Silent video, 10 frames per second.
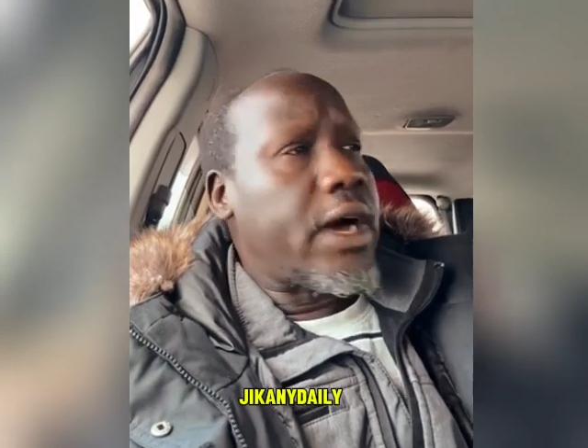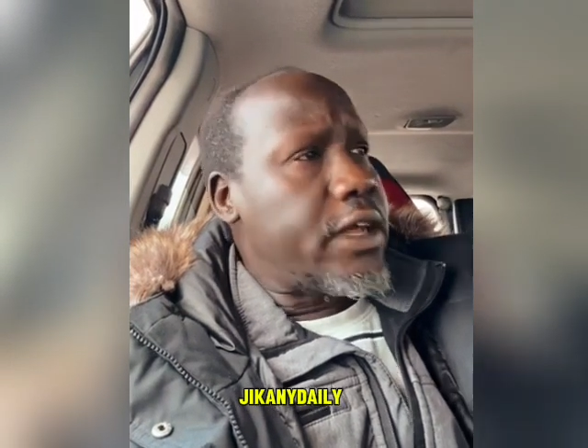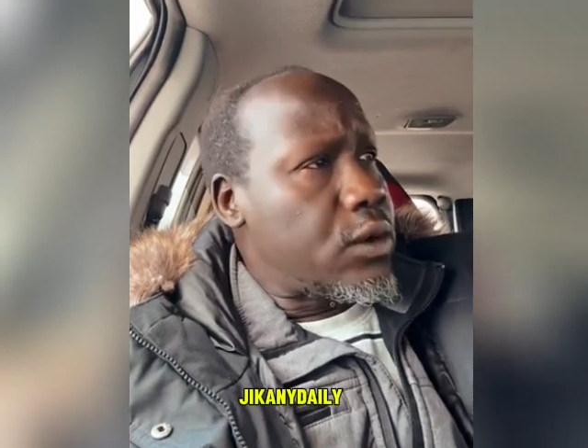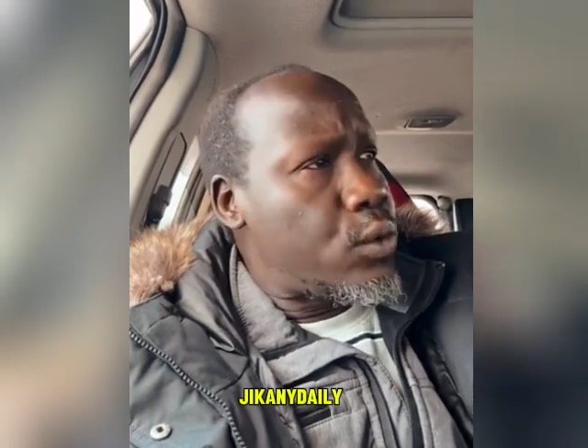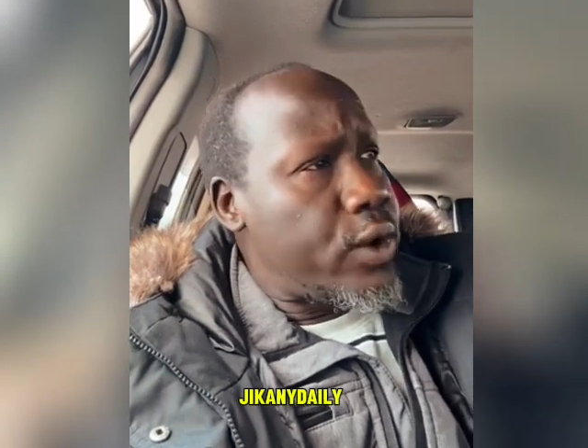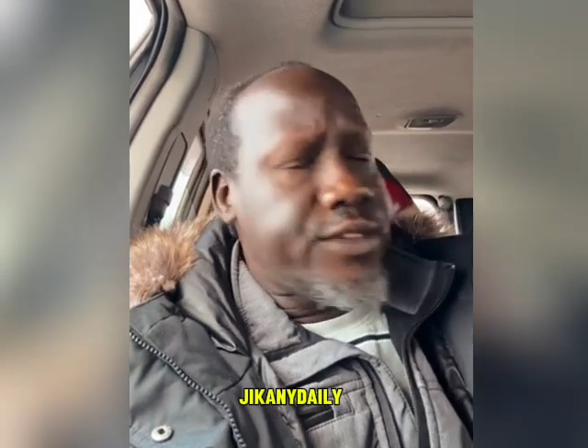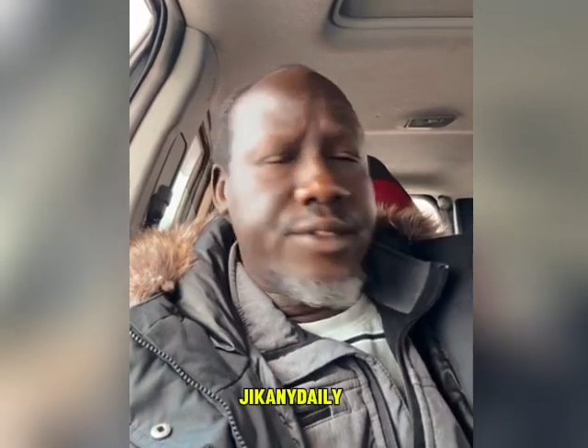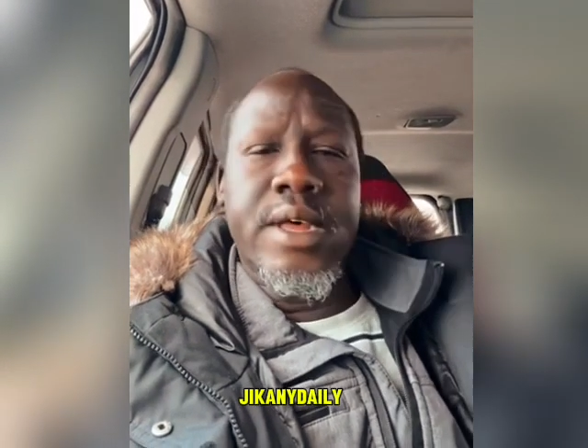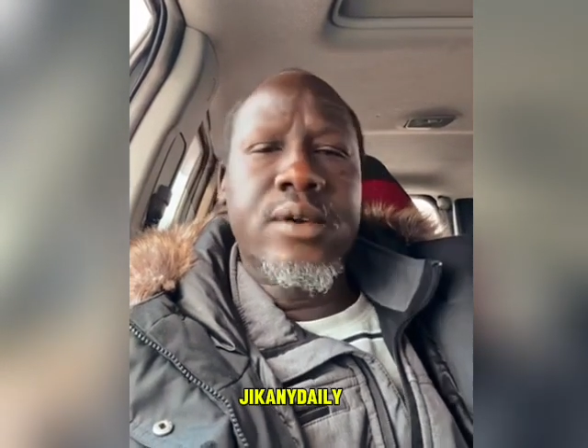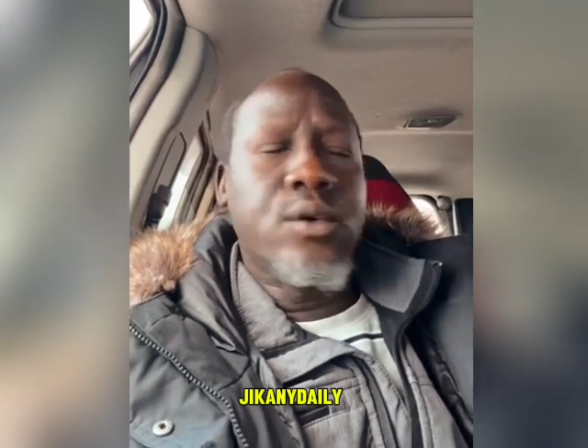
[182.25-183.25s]
I
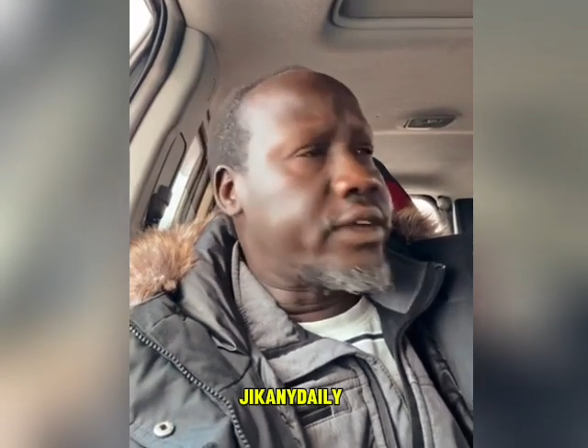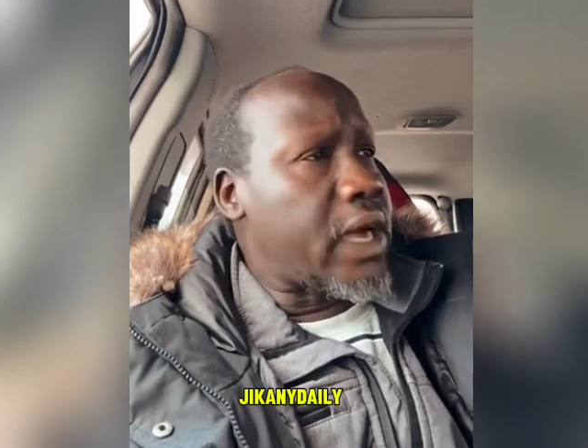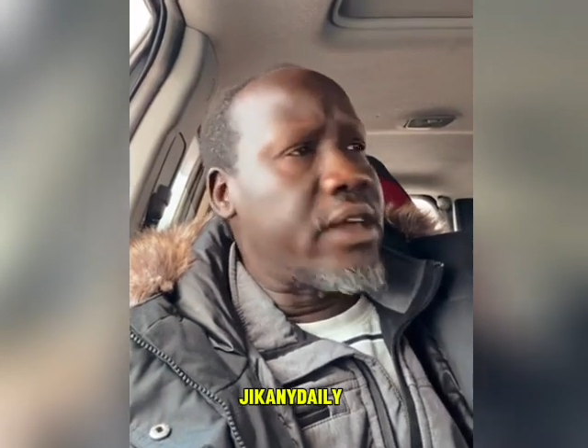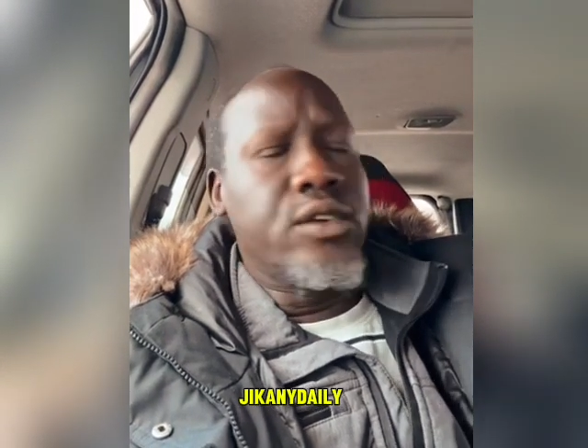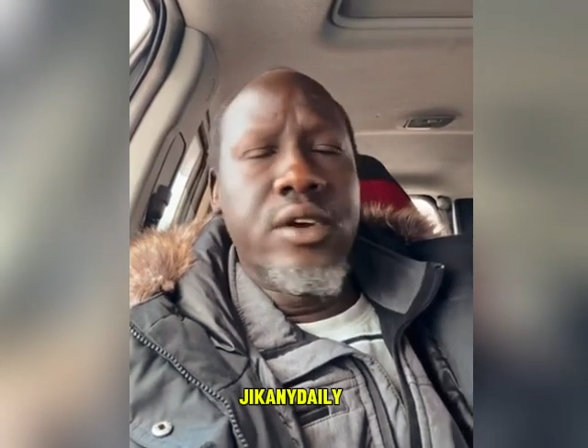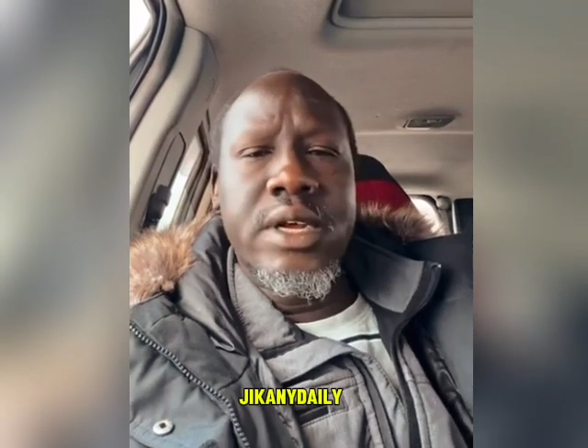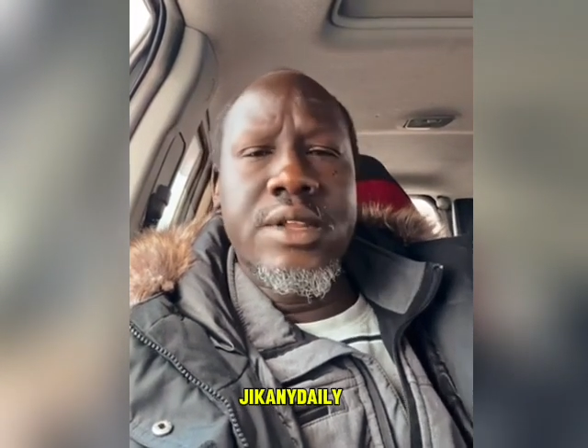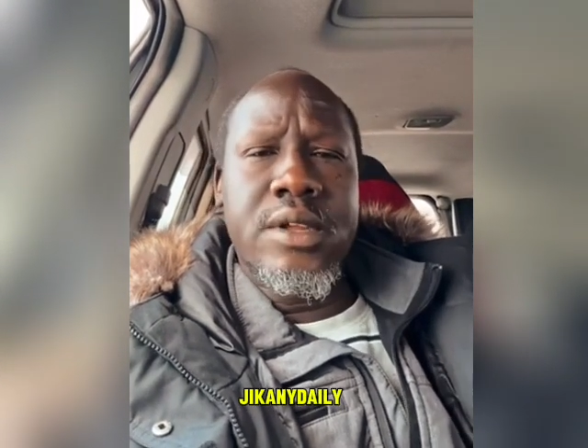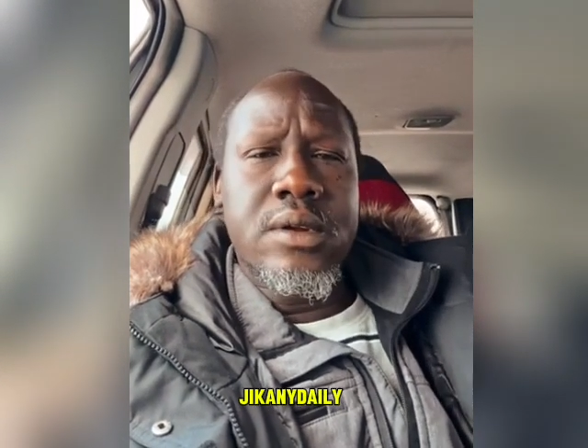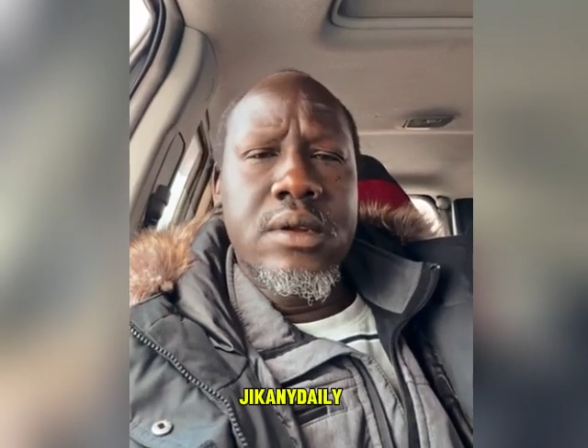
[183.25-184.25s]
request that, Coach Alan your
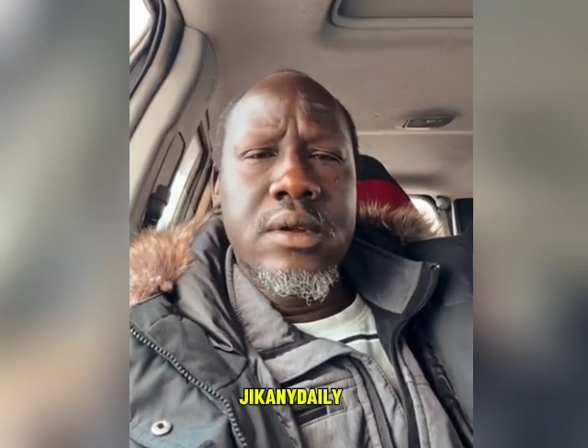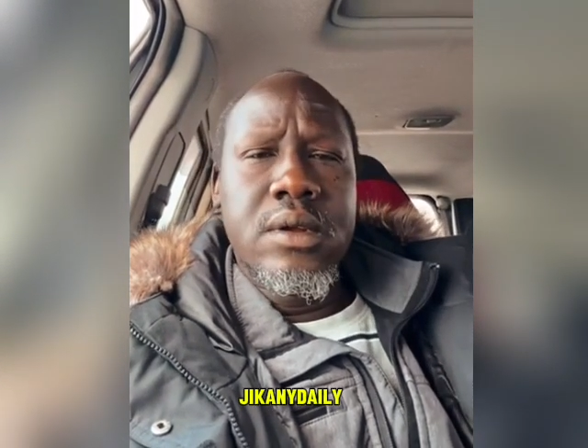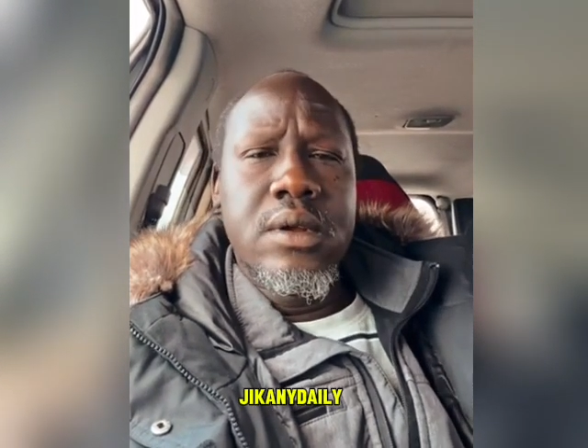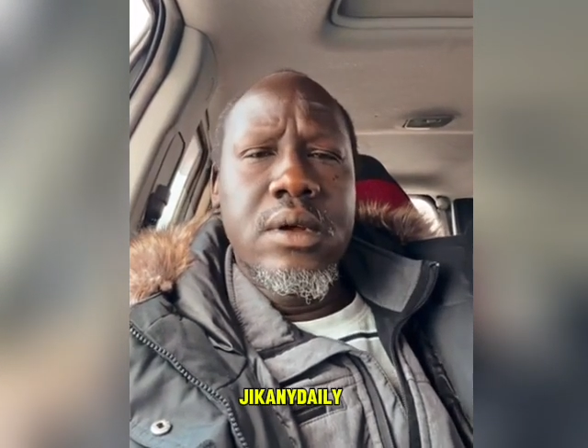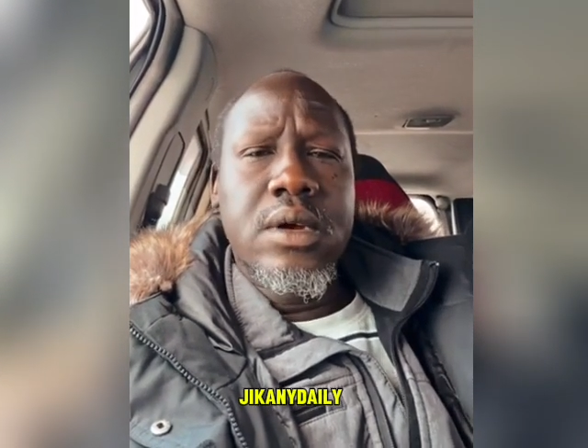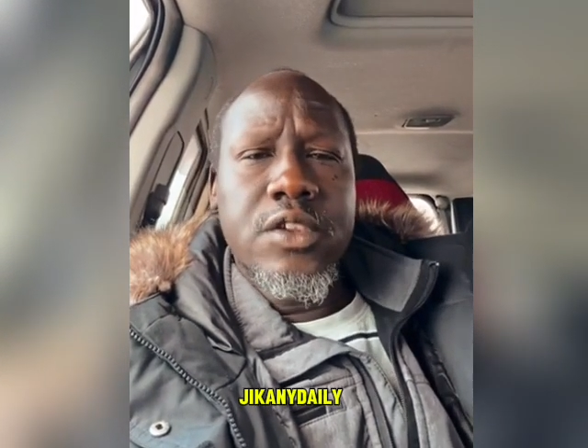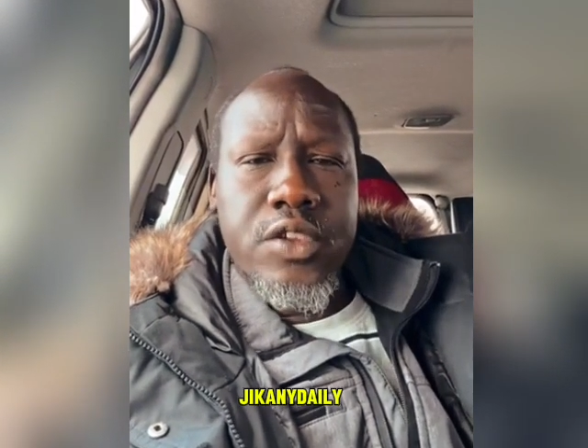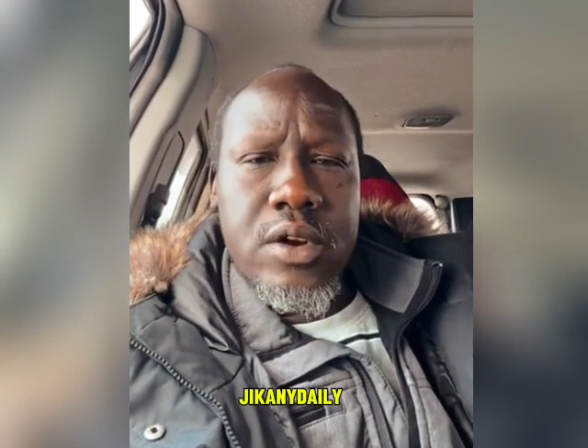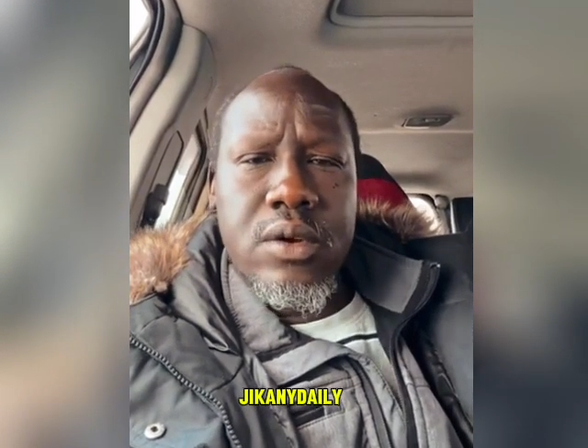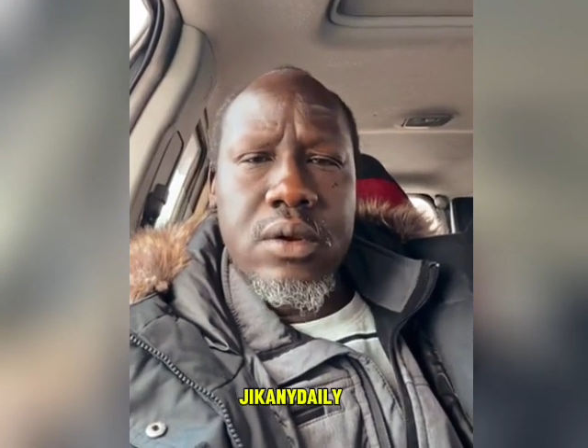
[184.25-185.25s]
testing,
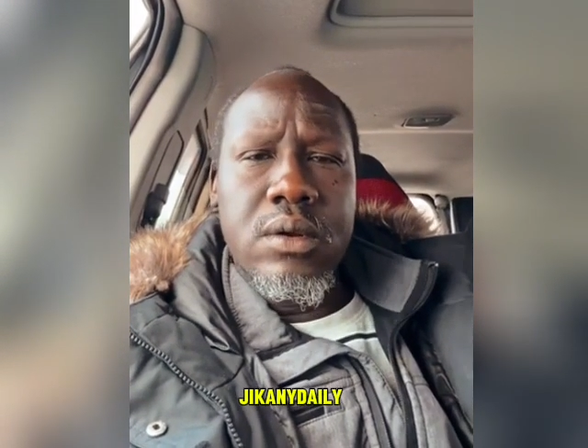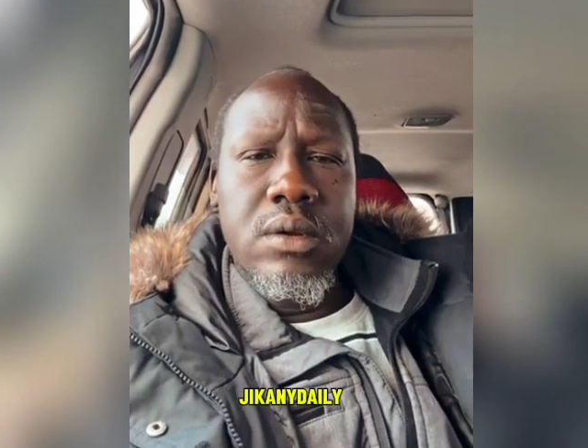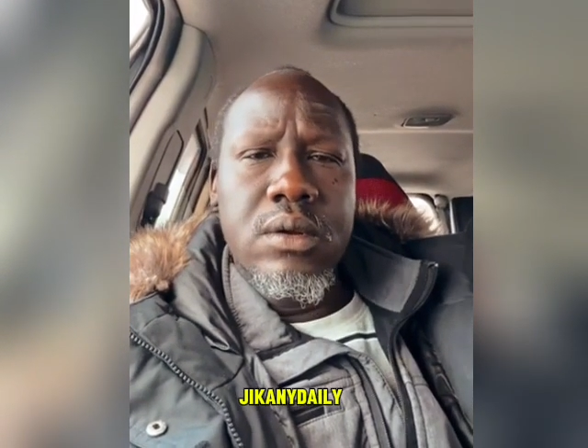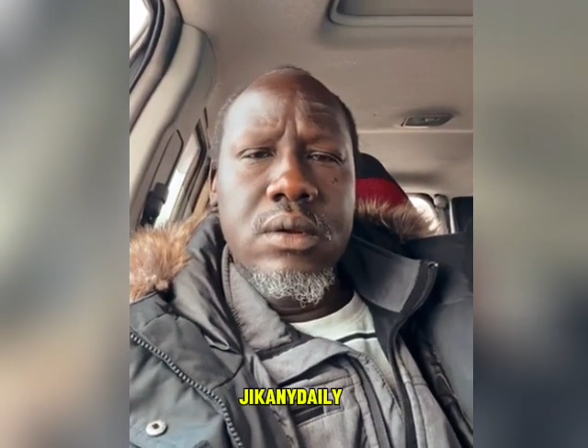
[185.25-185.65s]
circle.